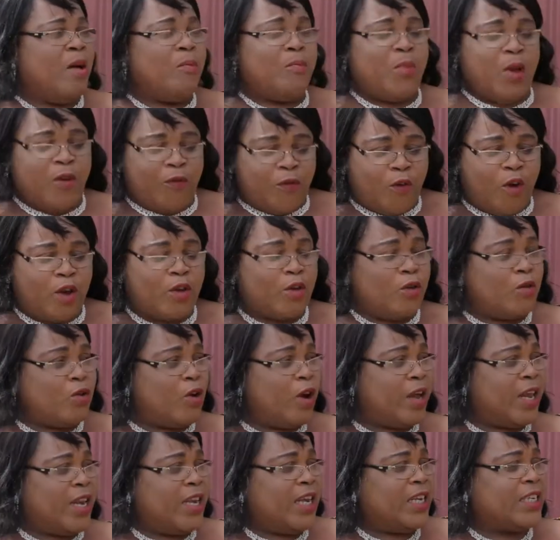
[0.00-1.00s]
Before you
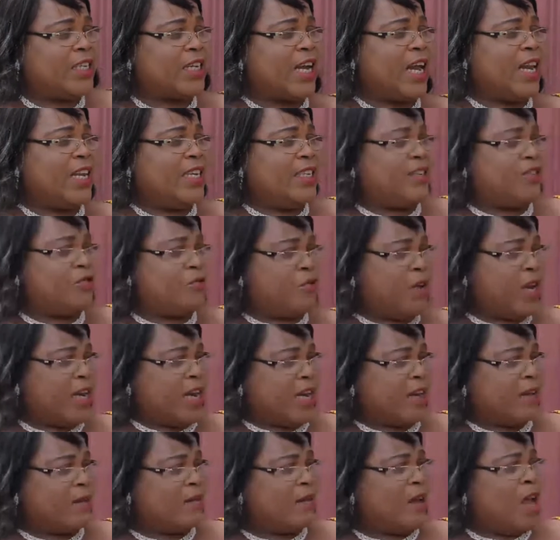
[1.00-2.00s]
know it, the child is
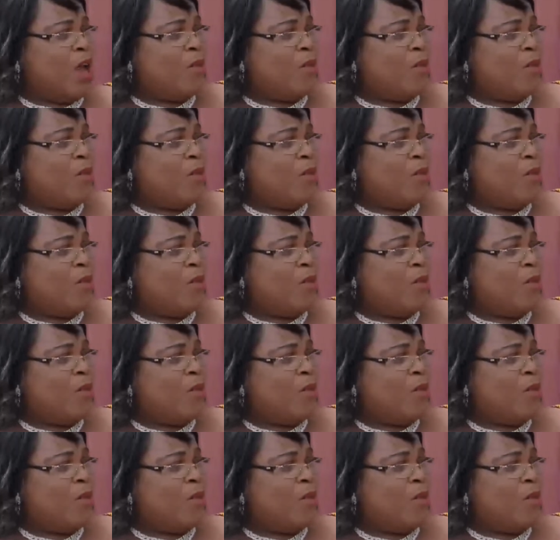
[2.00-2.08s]
reading.